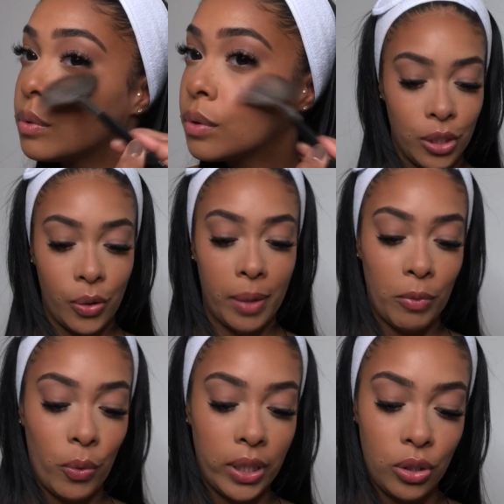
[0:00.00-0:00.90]
So I'm
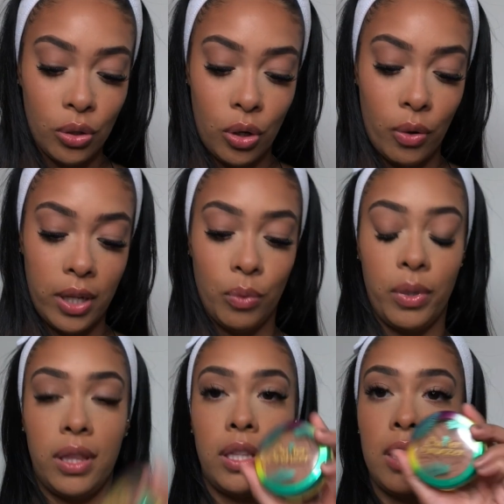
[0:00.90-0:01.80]
going to go in
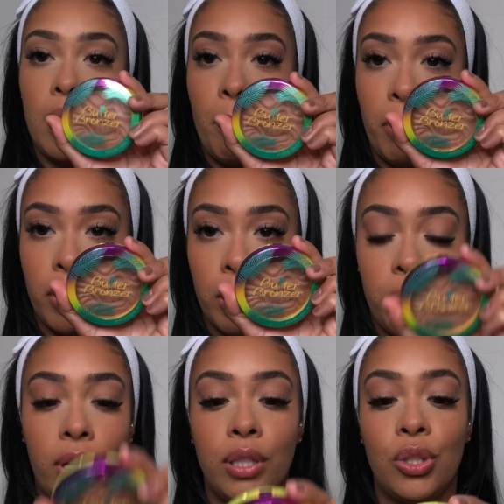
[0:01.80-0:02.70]
with the Butter
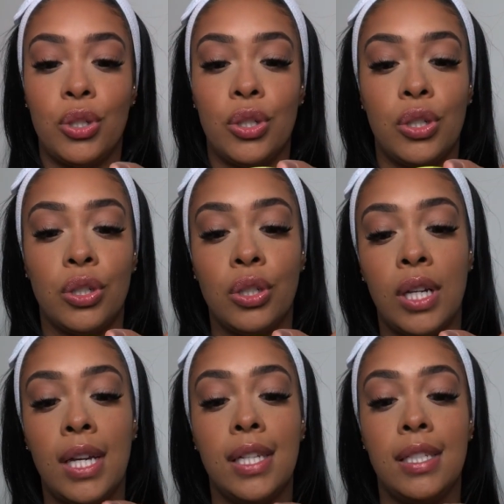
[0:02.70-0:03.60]
Bronzer
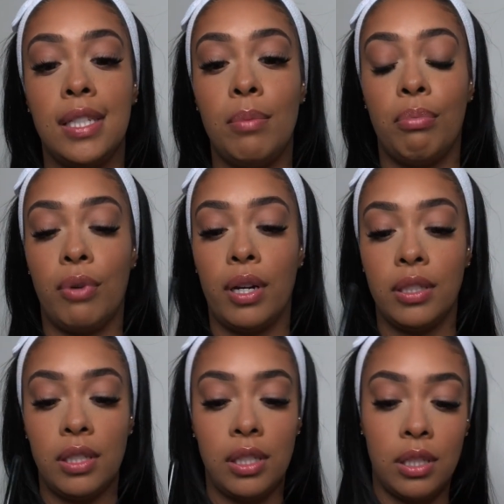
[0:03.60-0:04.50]
Deep
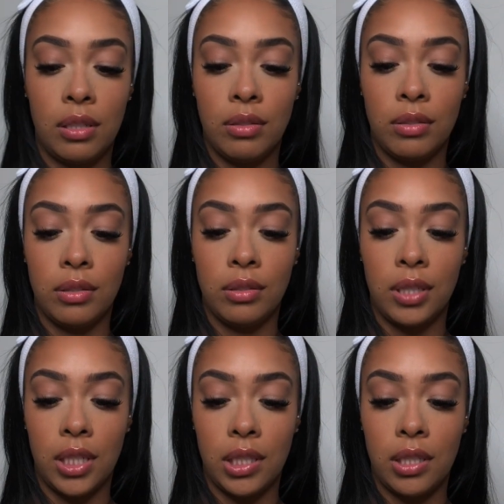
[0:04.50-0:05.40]
Bronze.
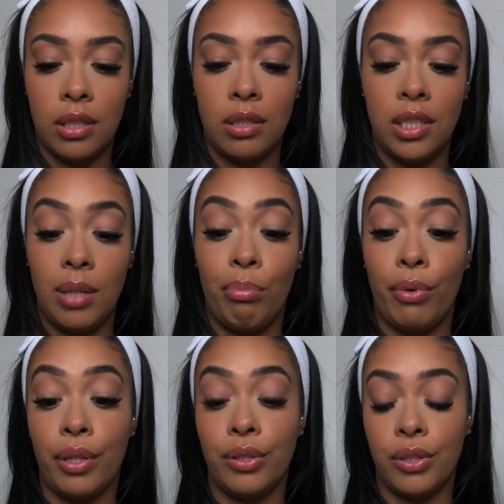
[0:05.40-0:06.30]
Yes, Deep
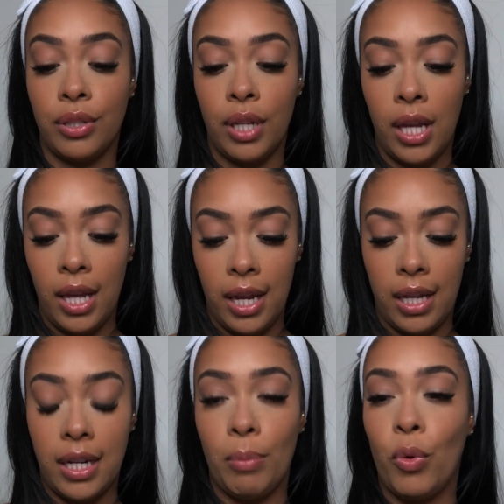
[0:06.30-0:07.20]
Bronzer. And
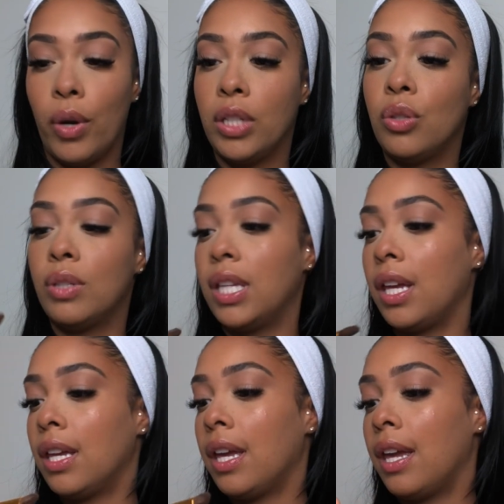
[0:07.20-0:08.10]
I'm going to
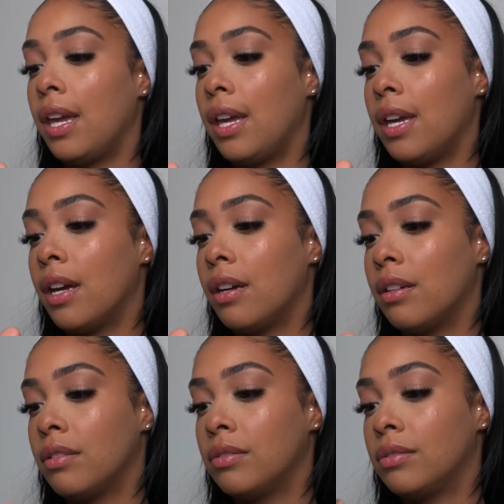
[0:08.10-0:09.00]
take
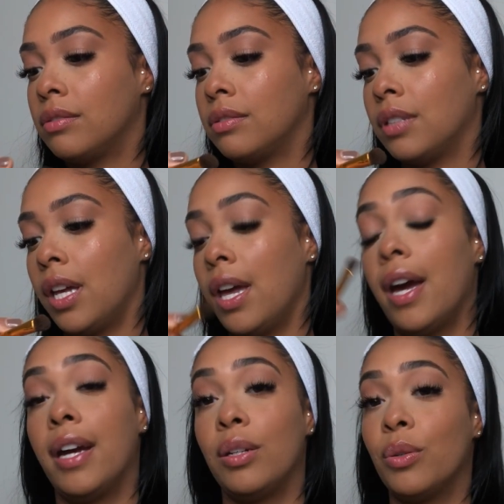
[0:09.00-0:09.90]

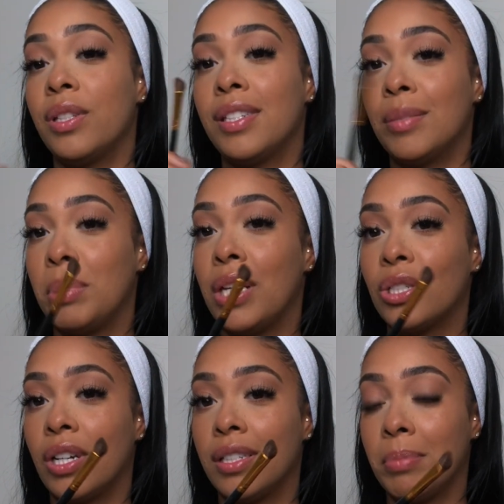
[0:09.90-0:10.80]
I know this is Beaute
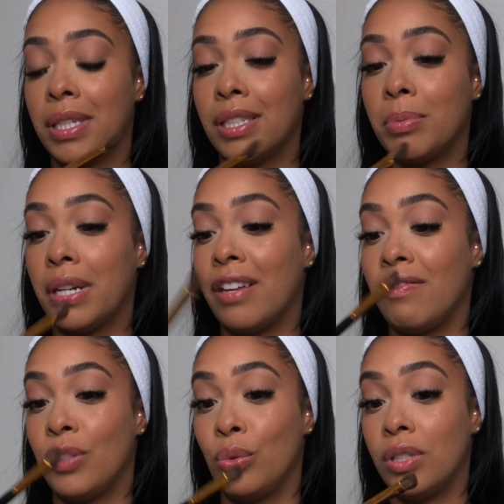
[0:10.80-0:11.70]
Cosmetics, but I've
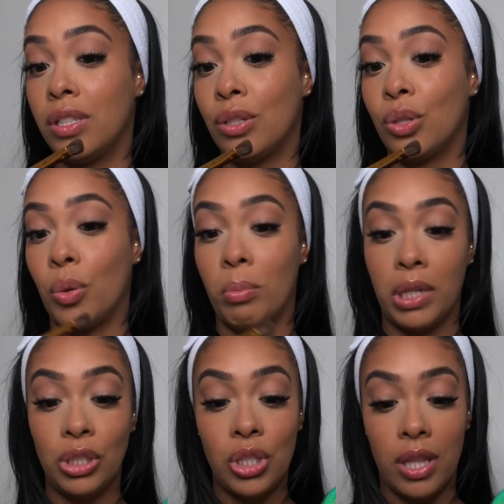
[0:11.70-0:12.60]
used it so
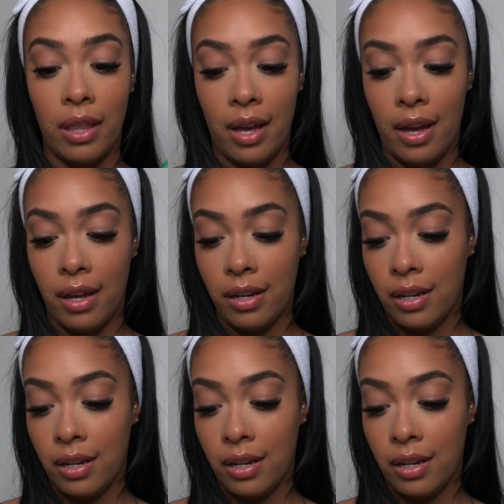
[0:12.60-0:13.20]
much that